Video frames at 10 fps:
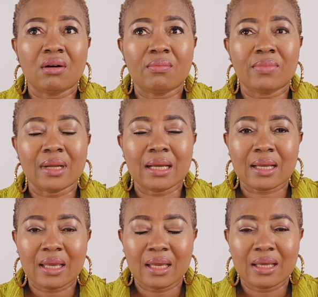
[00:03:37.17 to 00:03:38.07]

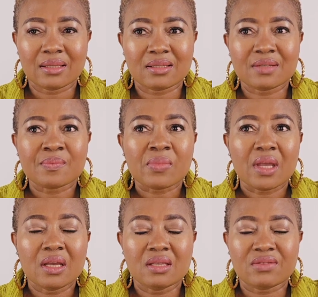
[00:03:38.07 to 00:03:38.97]
blackheads
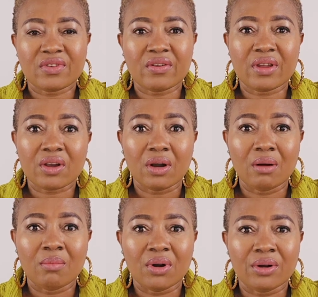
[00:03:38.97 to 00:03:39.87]
is very
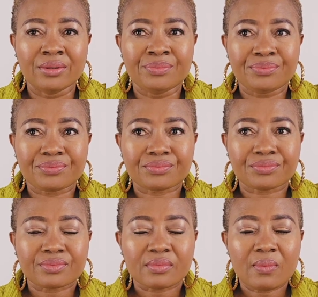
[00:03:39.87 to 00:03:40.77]
common
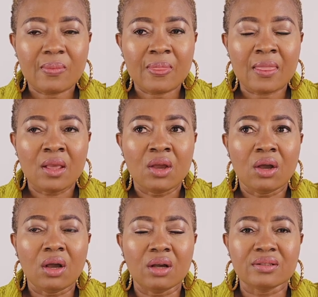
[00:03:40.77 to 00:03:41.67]

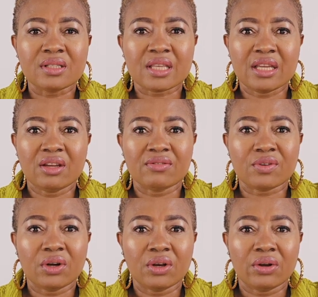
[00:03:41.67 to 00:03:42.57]
on skin of
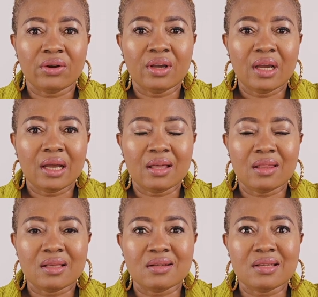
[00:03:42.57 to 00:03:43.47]
color, and
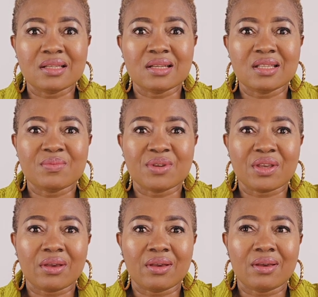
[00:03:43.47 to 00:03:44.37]
the reason is
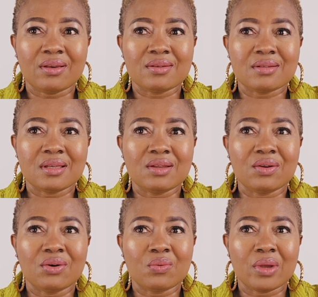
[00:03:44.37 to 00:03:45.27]
because, you
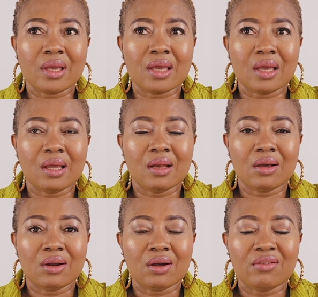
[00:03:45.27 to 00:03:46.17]
know, we get a
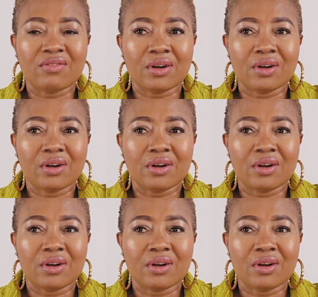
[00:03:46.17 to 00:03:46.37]
lot of